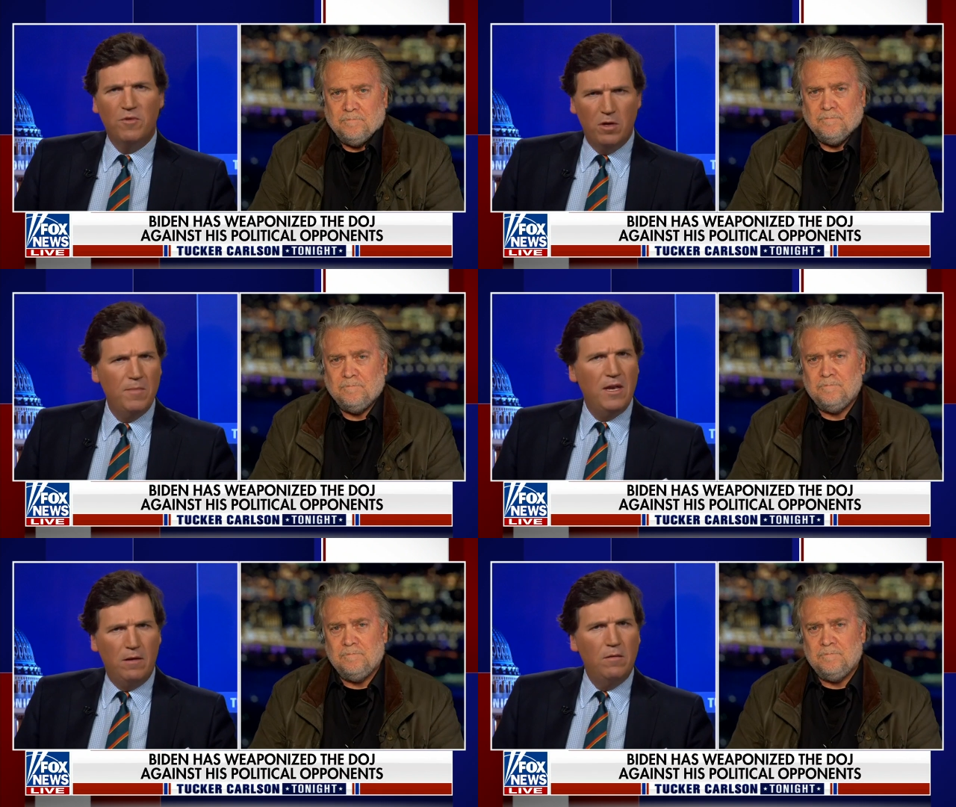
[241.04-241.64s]

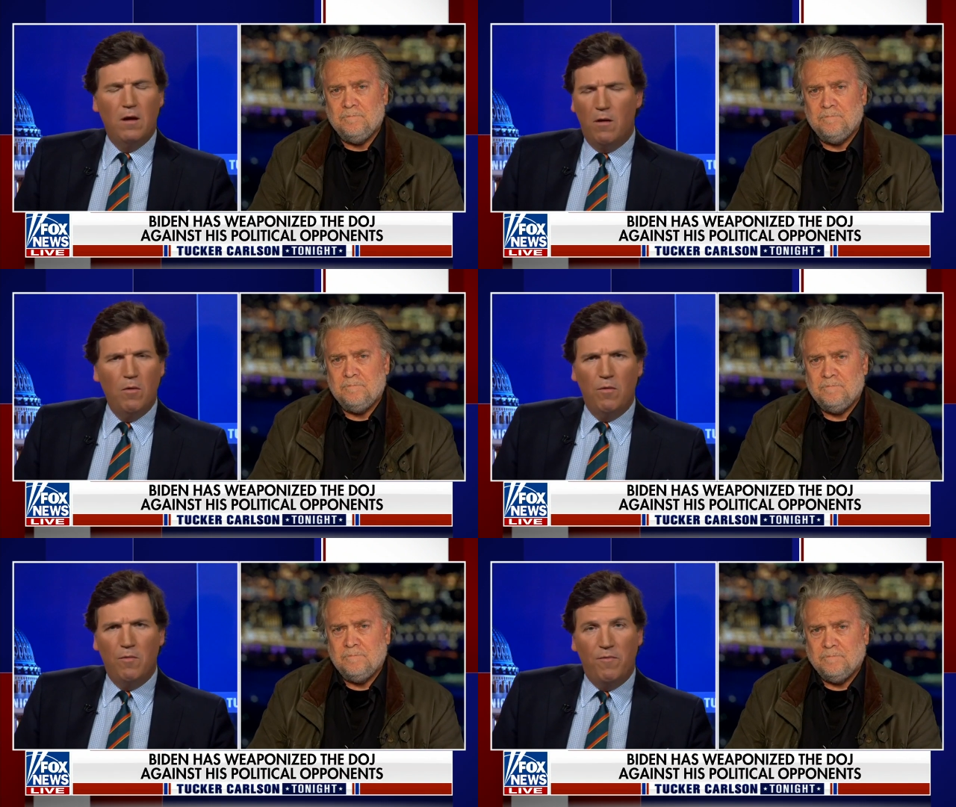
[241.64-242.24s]
Speaker 1: committed, uh,
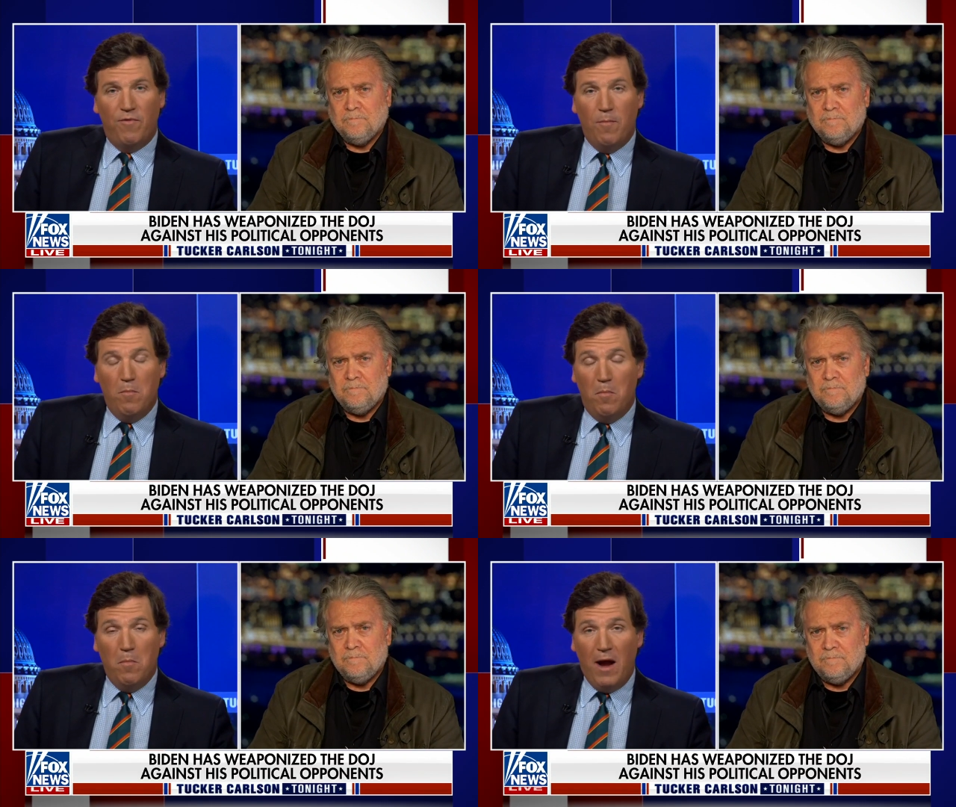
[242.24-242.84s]

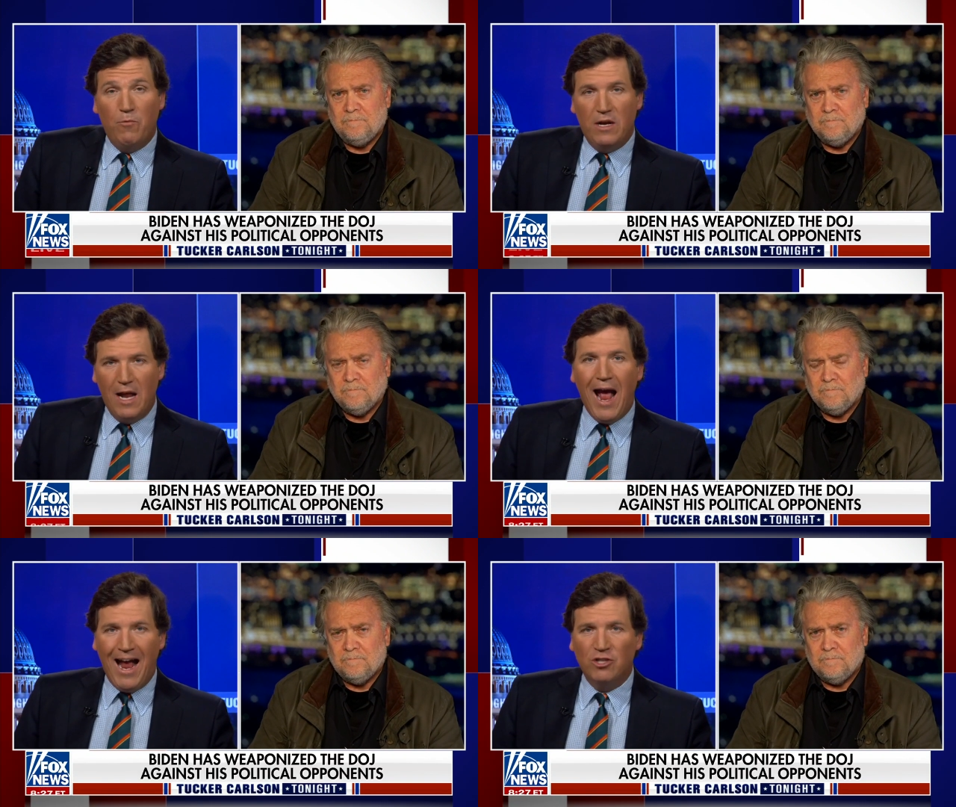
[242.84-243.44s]
from my read,
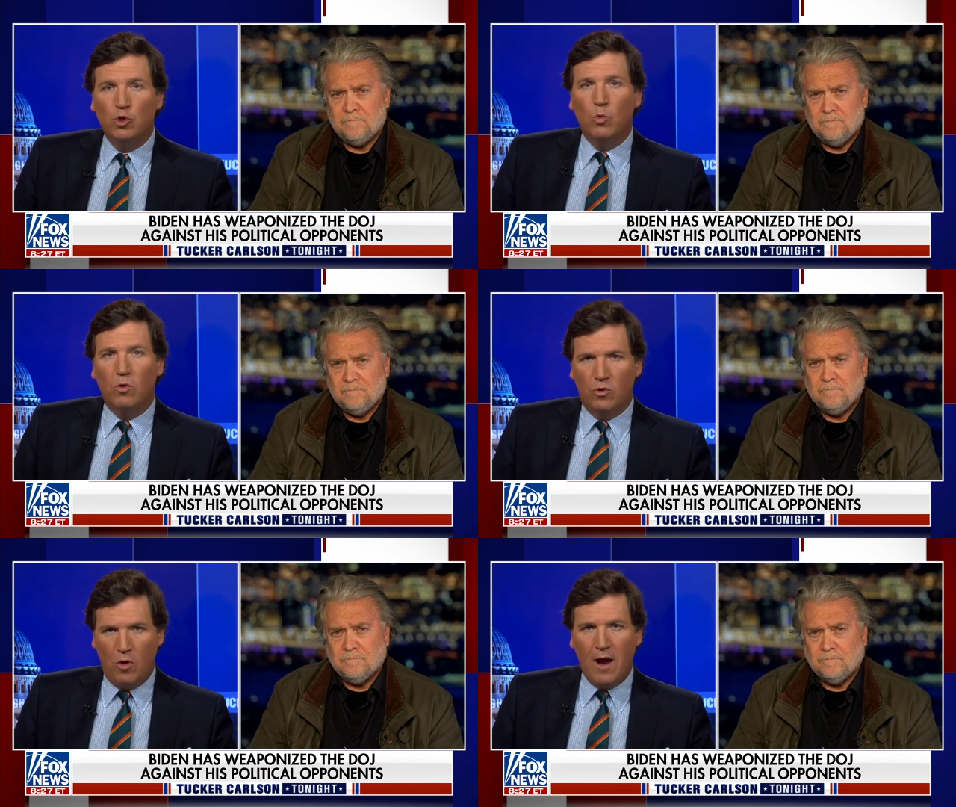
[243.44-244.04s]

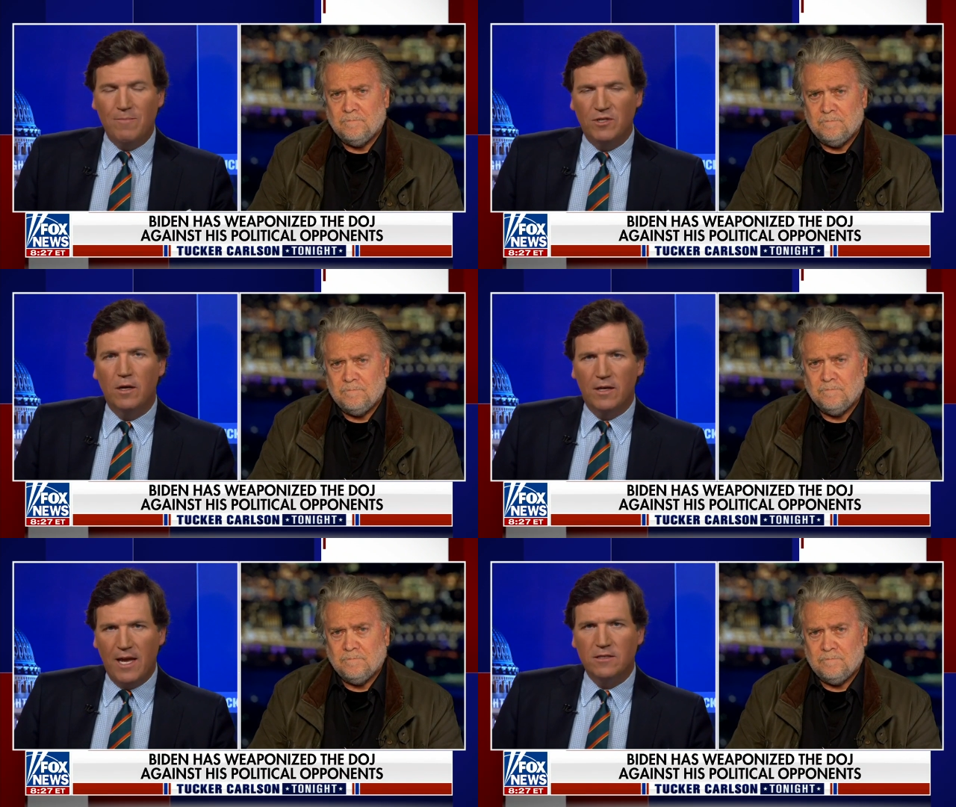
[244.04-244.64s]
actual crimes
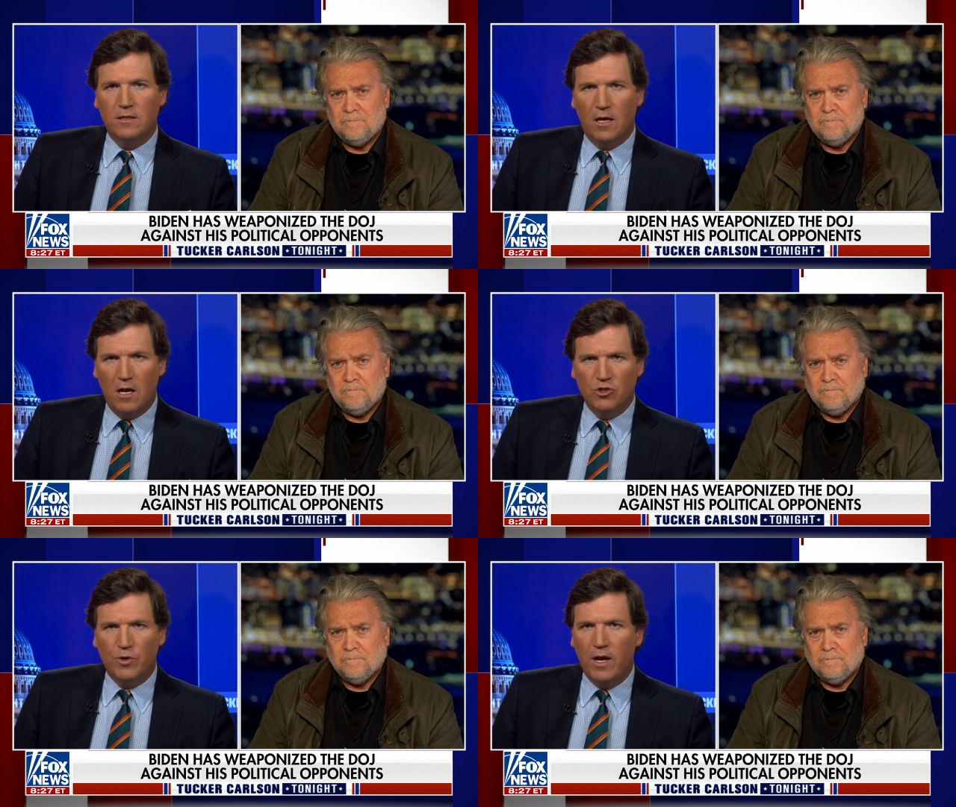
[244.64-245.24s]
against the
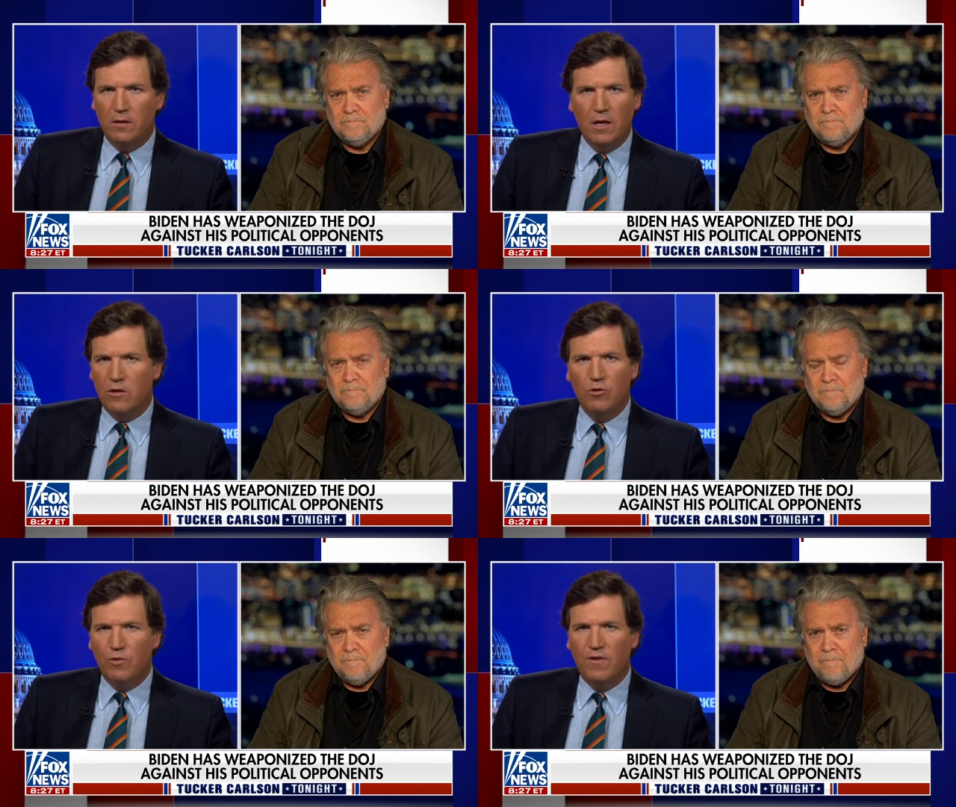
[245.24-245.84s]
country, unlike
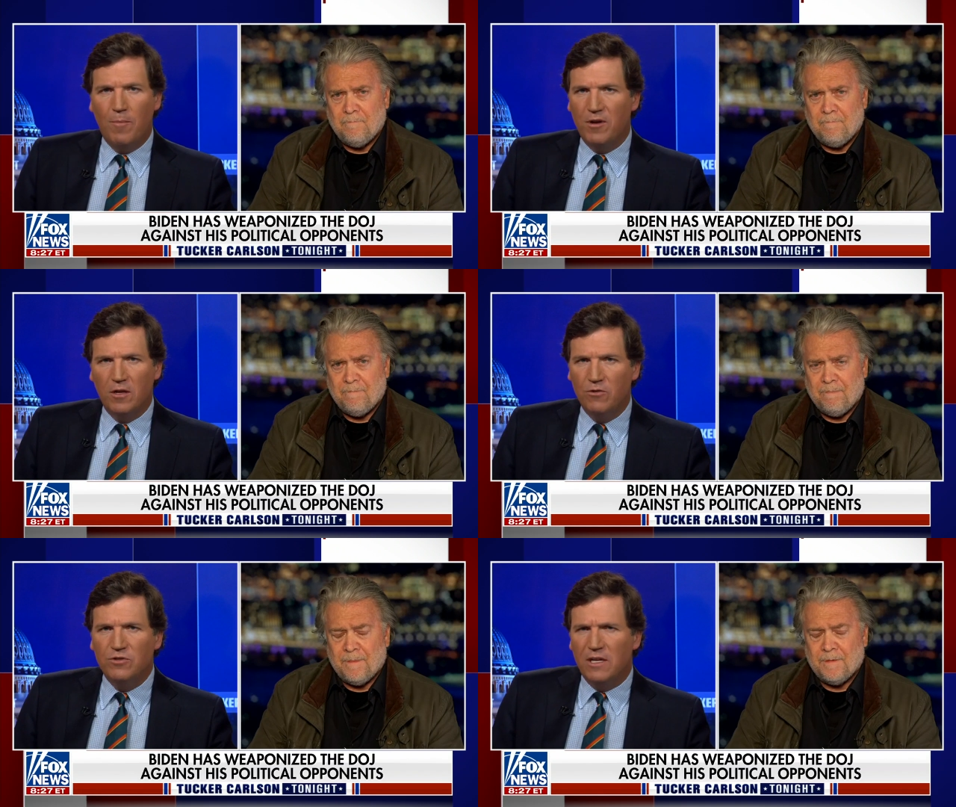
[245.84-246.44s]
you, you have not been
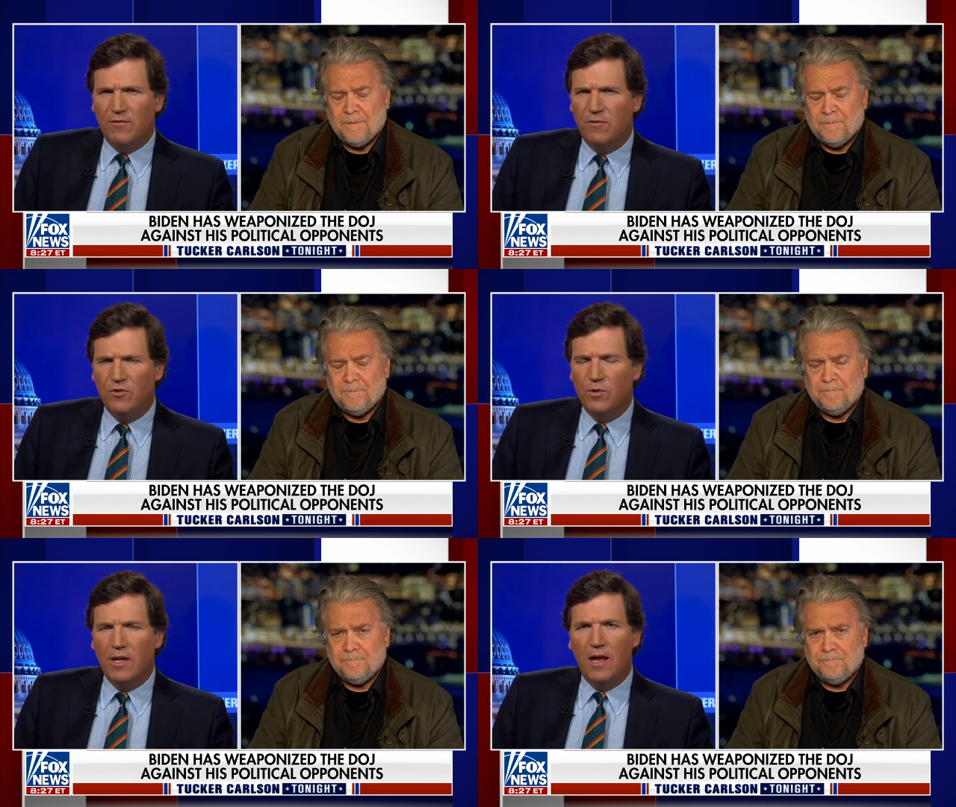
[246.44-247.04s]
accused even of
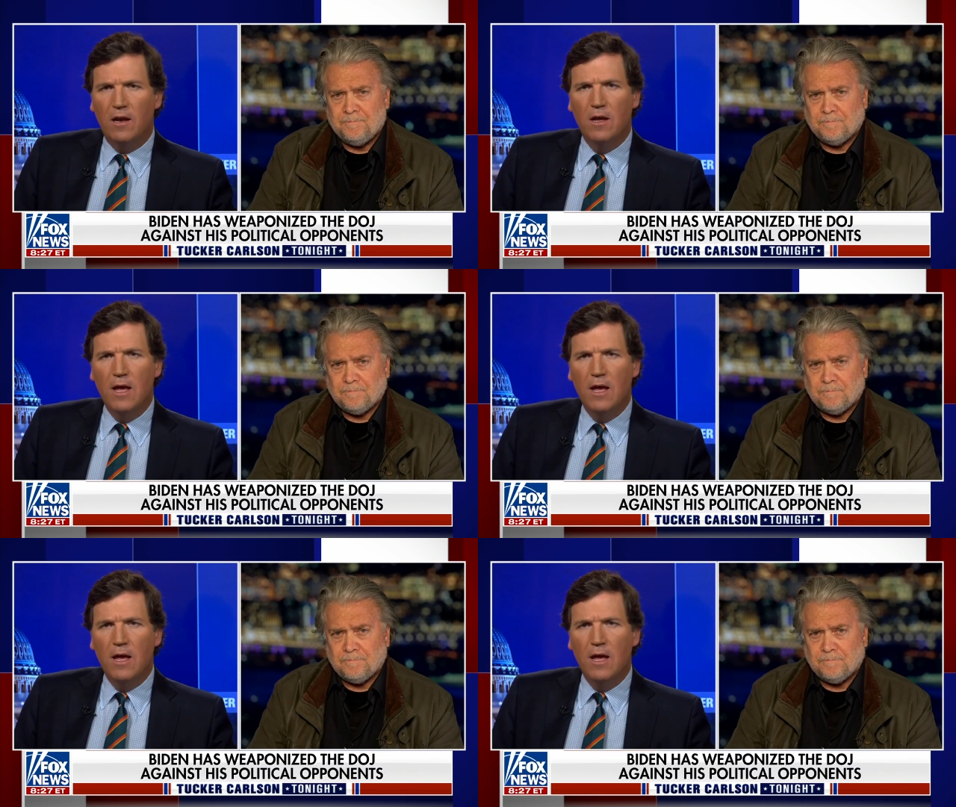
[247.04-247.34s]
doing that,